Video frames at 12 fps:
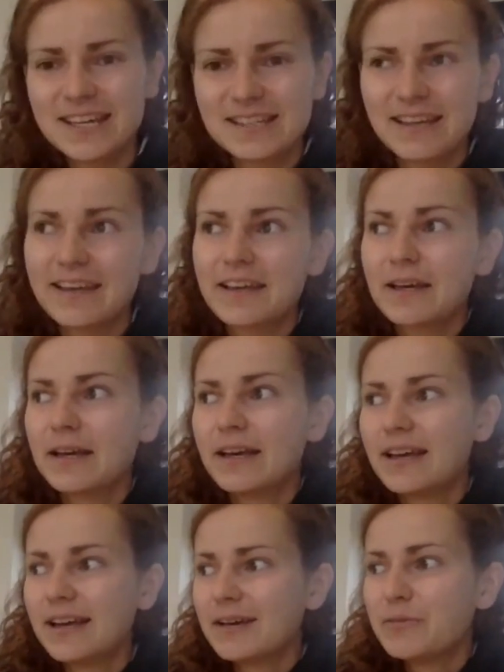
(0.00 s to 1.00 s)
like
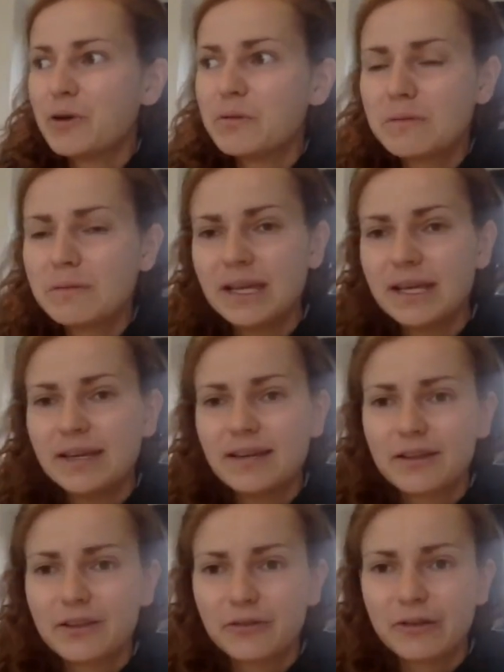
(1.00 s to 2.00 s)

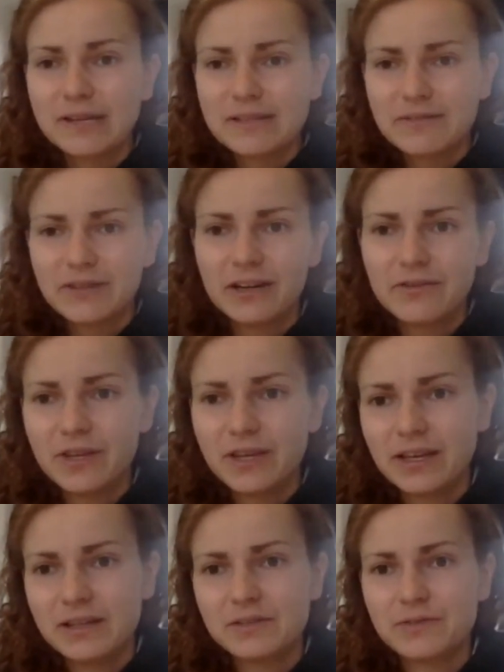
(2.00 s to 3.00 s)
probably 3 to 5
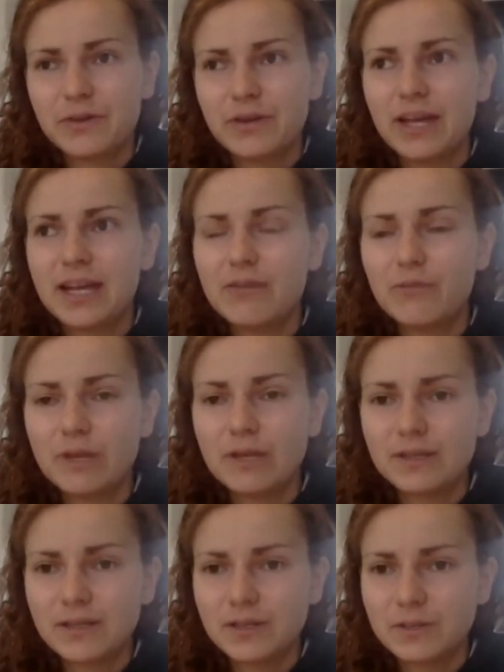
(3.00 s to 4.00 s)
years for any
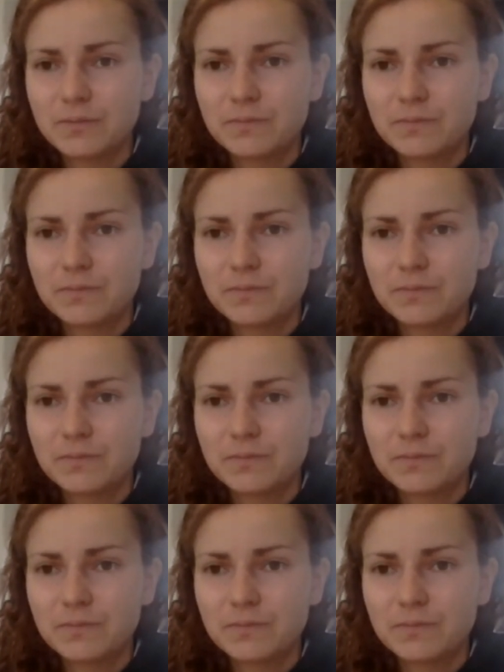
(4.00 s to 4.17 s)
research